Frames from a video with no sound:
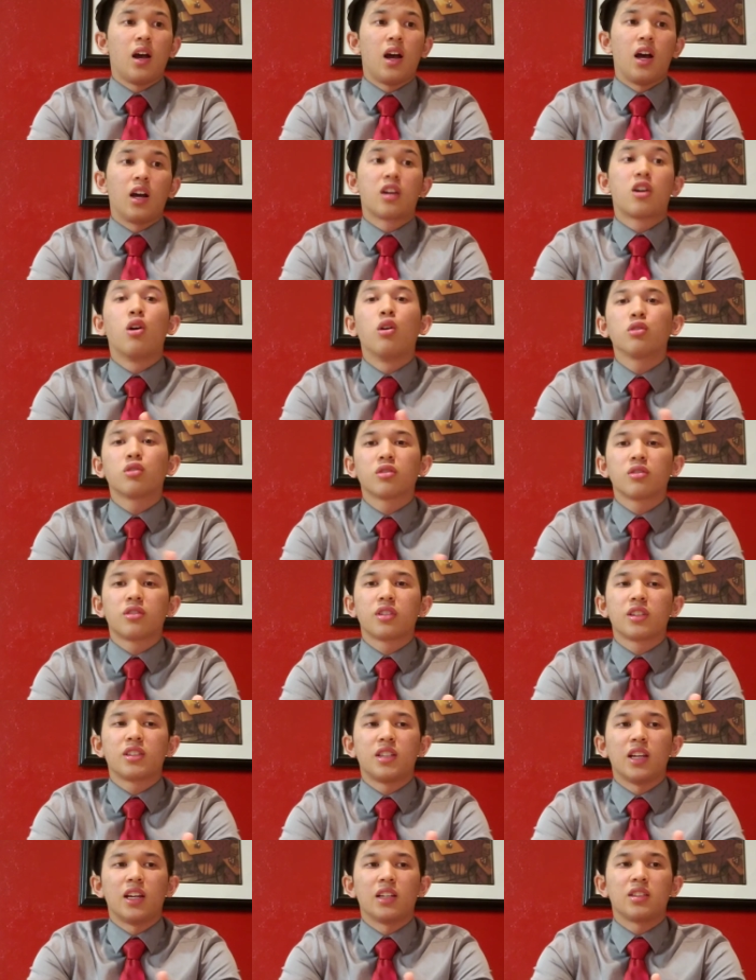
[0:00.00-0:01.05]
a culture of
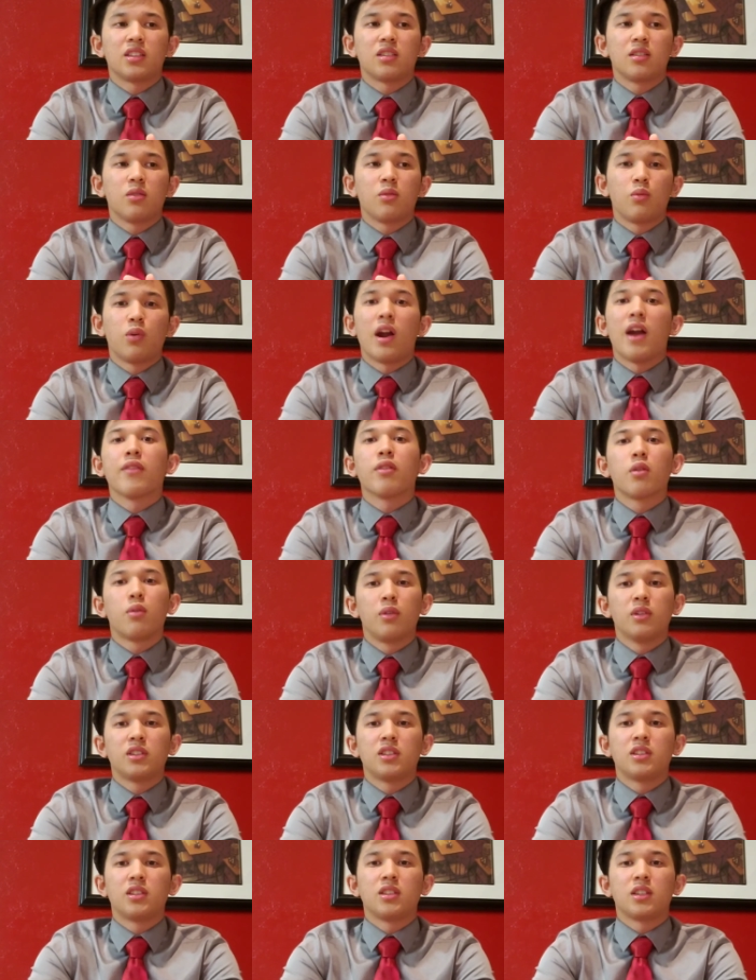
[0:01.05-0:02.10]
success where everyone
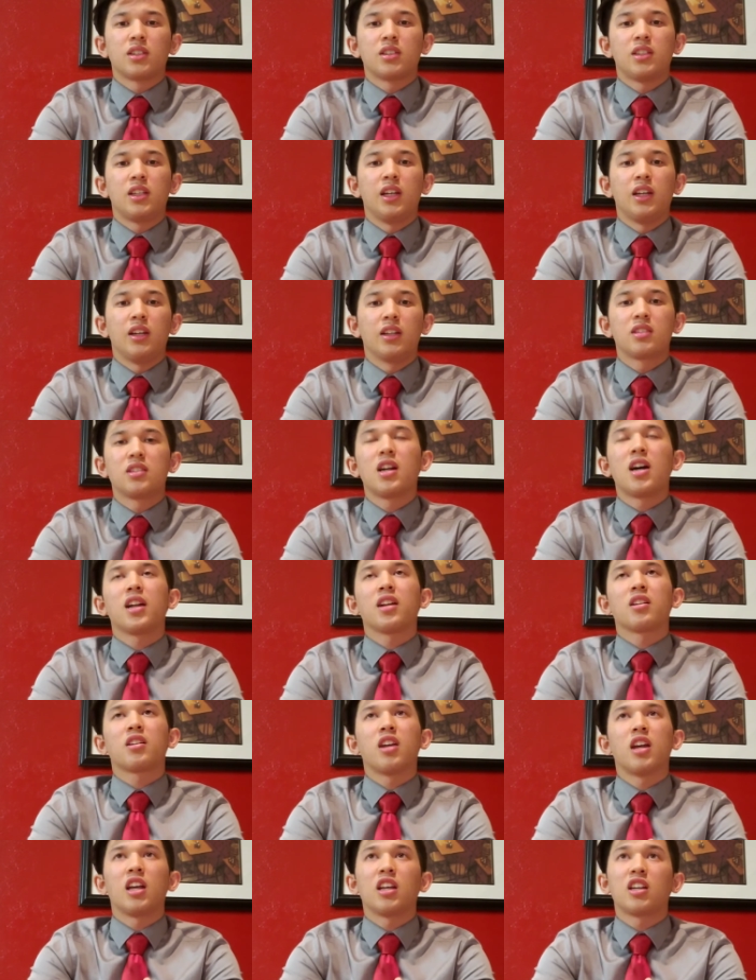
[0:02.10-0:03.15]
wants to succeed. It's
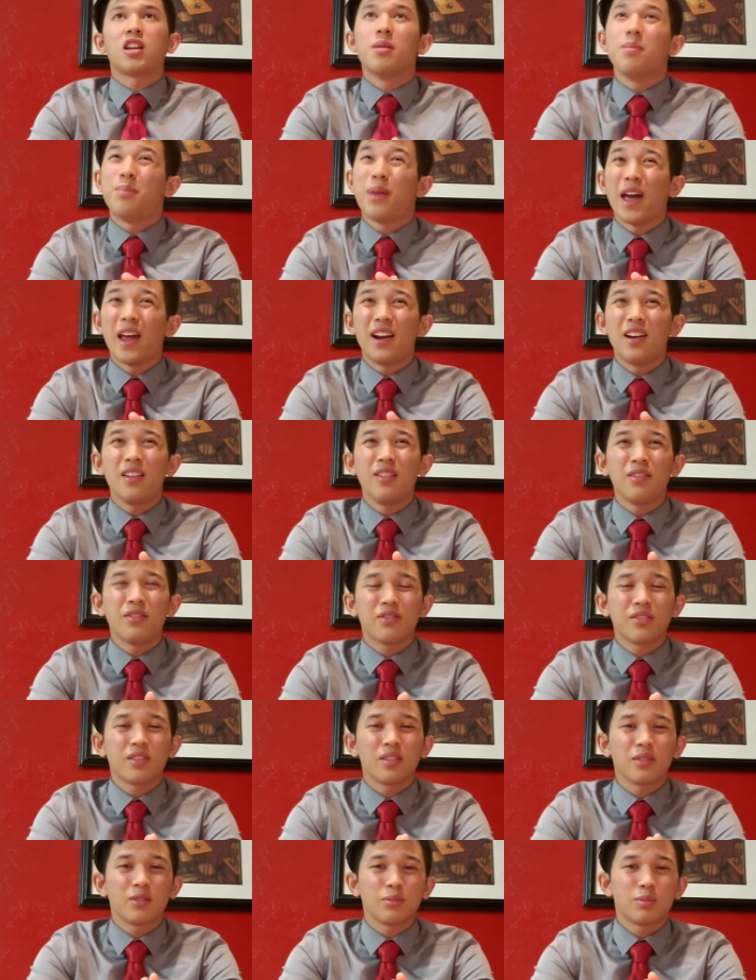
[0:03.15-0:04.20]
not
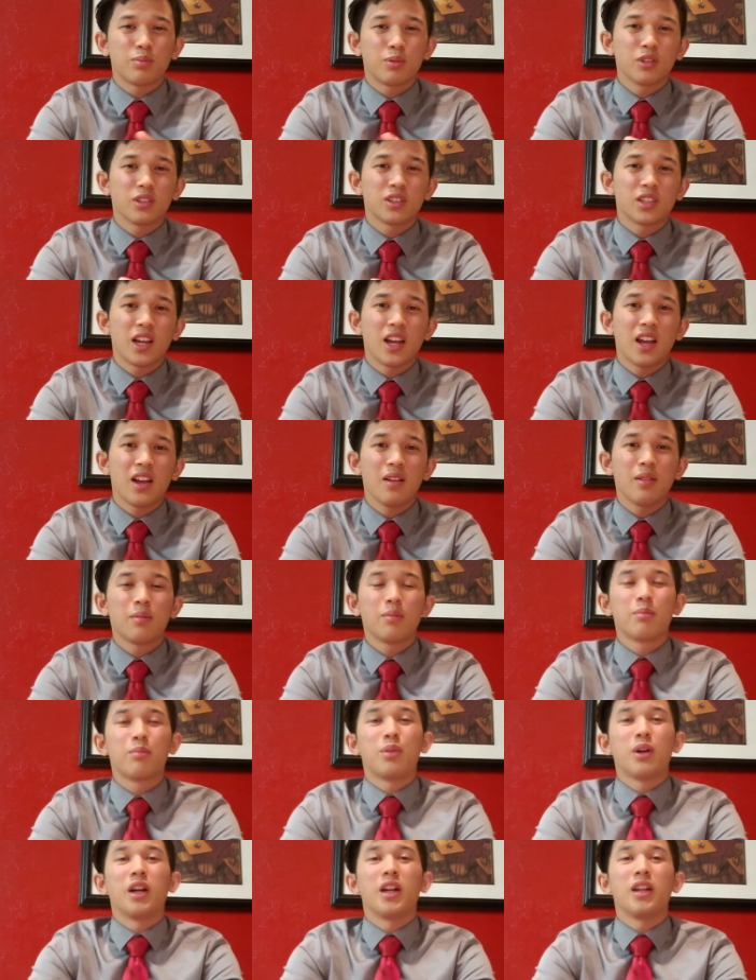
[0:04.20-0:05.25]
competitive per se,
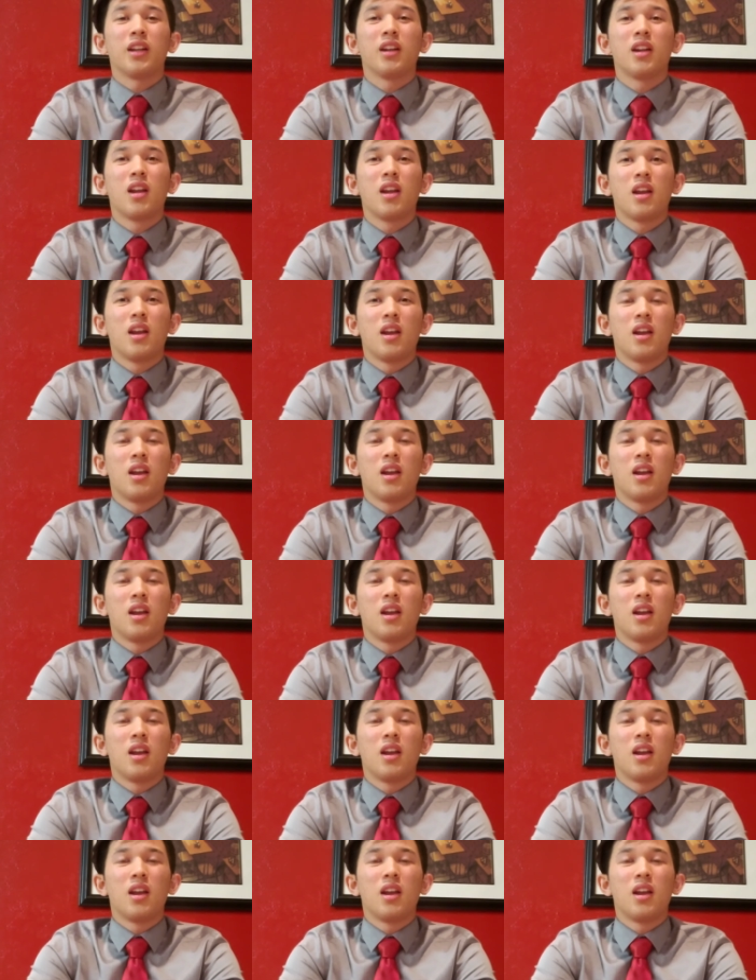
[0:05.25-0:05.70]
but